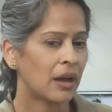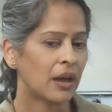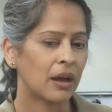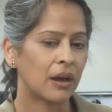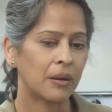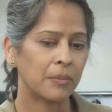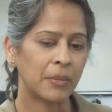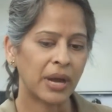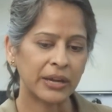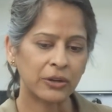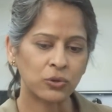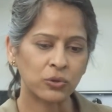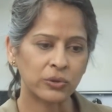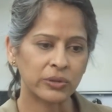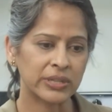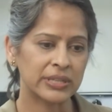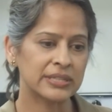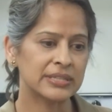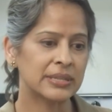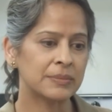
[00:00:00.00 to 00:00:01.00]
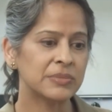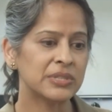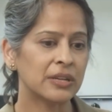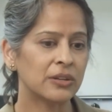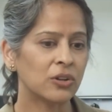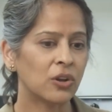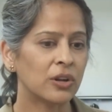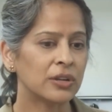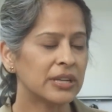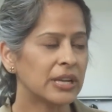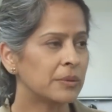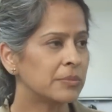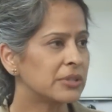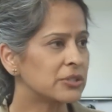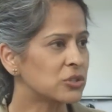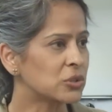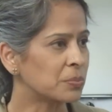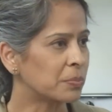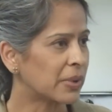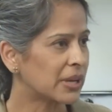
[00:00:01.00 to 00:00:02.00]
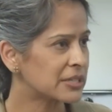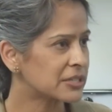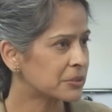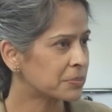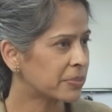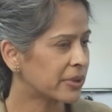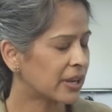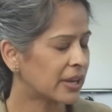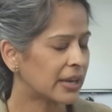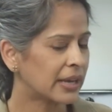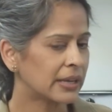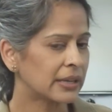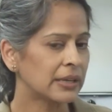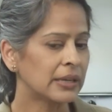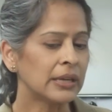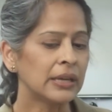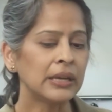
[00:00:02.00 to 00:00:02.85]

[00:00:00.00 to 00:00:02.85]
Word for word: Uh, microorganisms are not able to multiply,